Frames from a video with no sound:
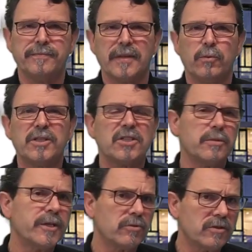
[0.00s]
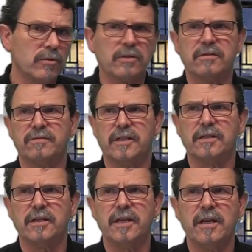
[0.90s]
which has to be controlled
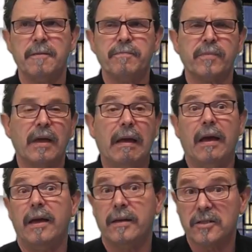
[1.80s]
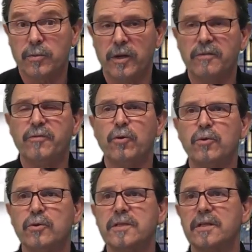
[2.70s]
finally, and as well
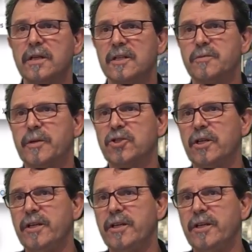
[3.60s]
focused, especially